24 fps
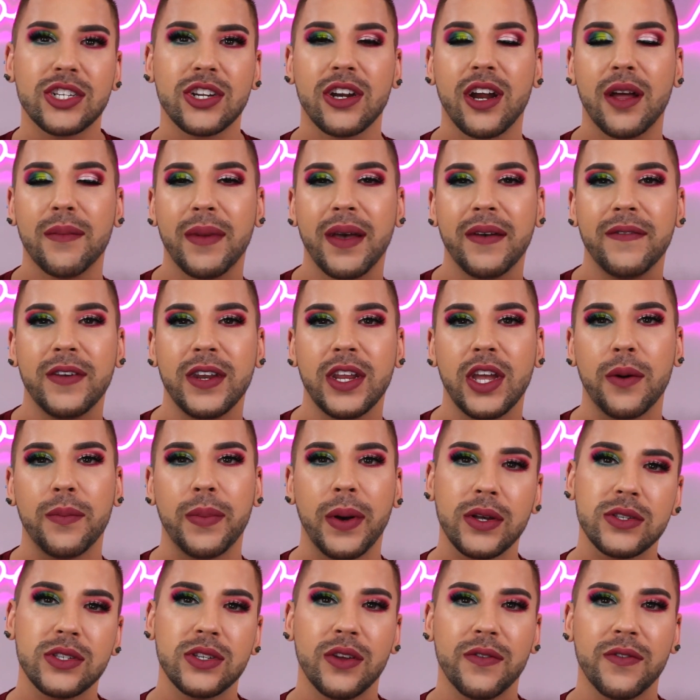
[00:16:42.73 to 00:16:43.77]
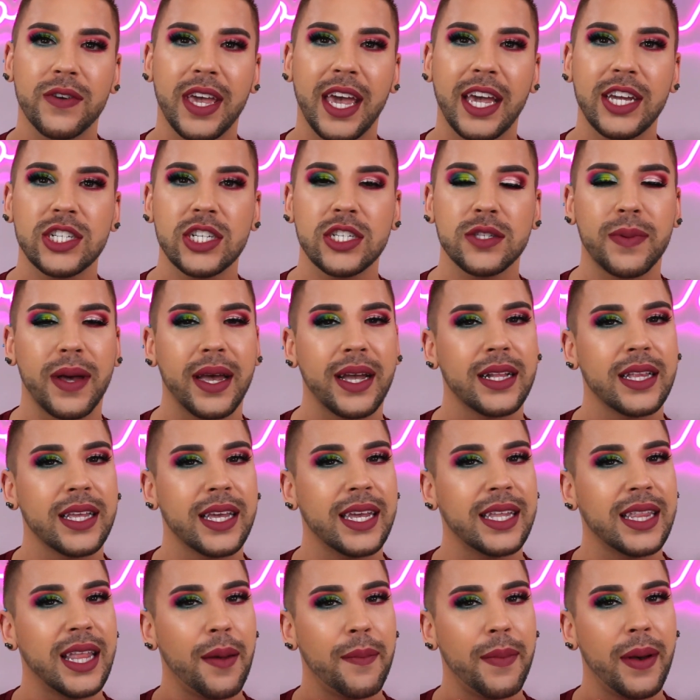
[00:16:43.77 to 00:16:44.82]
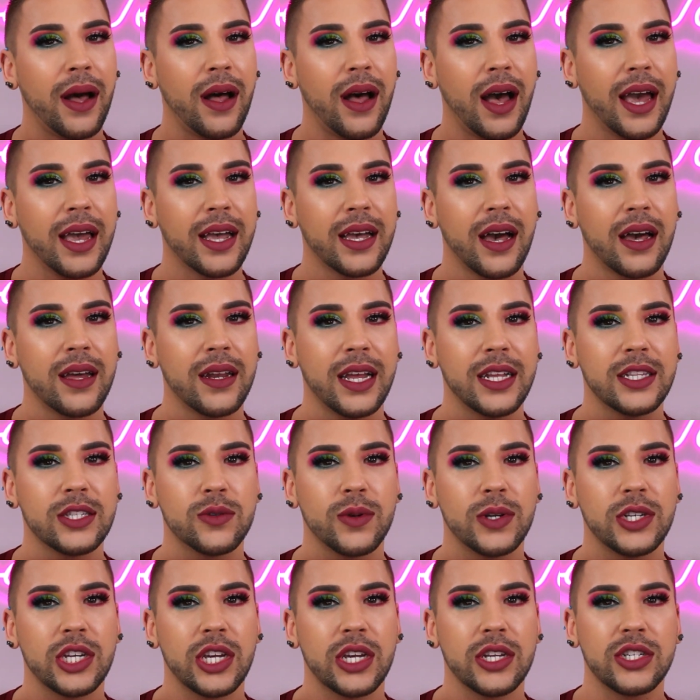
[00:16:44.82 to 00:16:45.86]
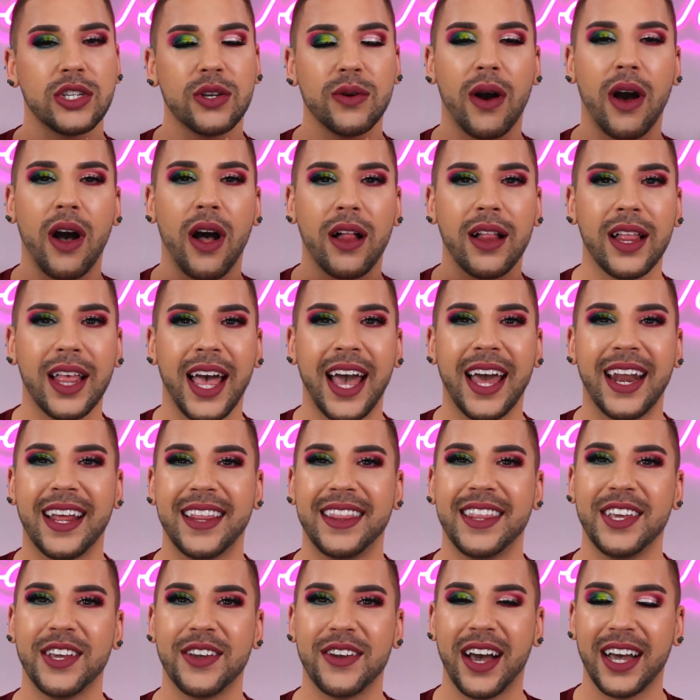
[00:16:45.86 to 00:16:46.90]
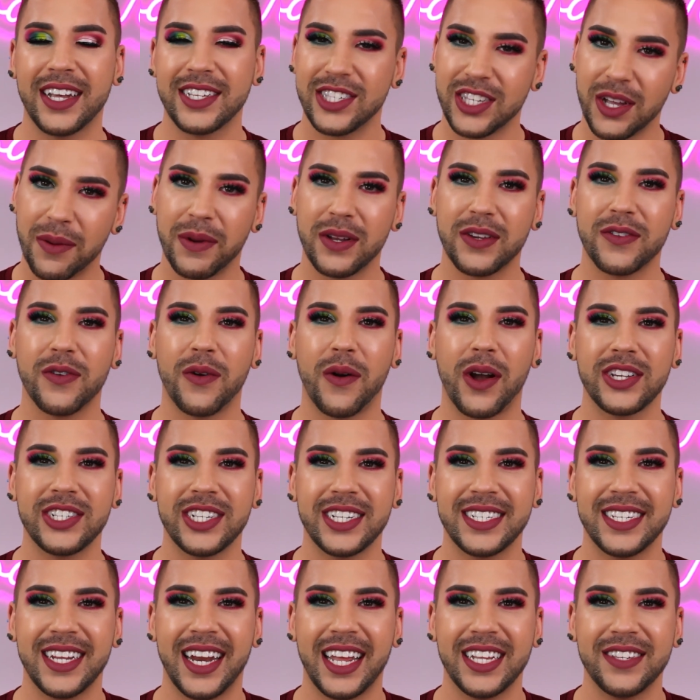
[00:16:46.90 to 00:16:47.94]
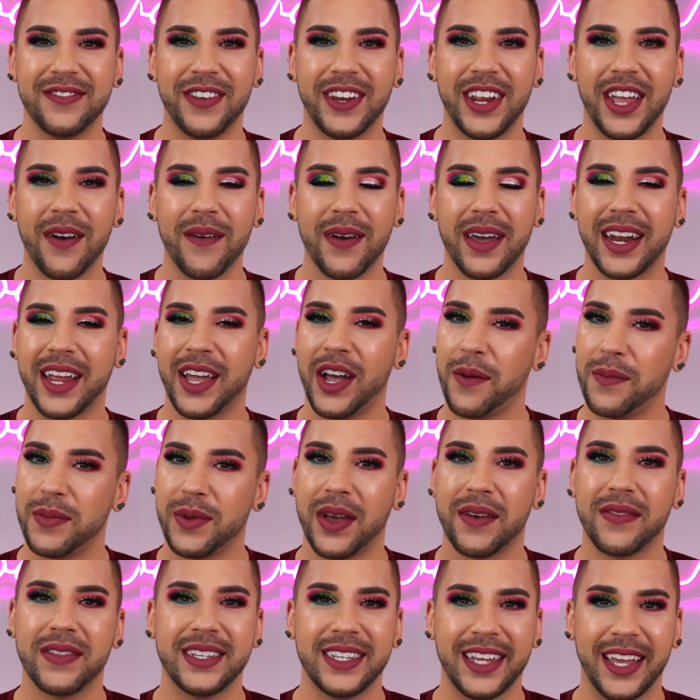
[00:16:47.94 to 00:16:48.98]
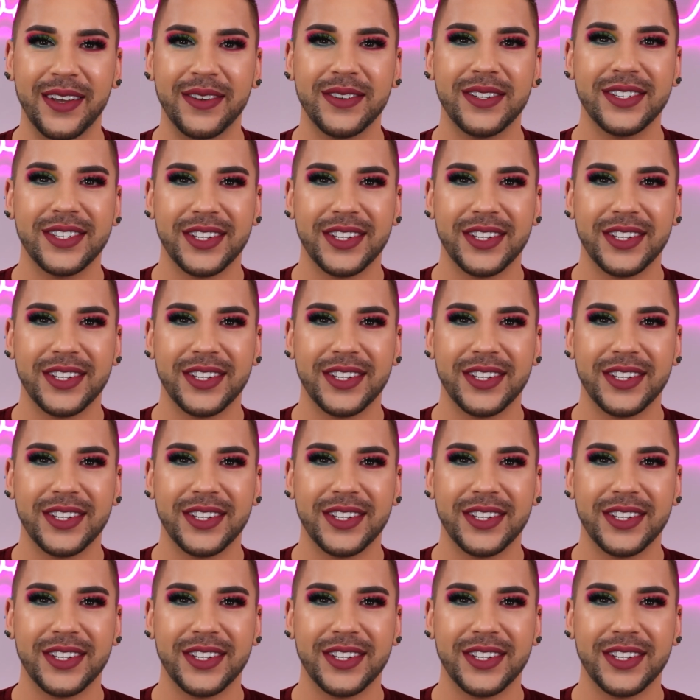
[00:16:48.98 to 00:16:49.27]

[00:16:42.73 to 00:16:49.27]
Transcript: Turn on my video post notifications by clicking that bell icon and switching it to all. And I thank you guys so much for watching today's video and I hope you have the day you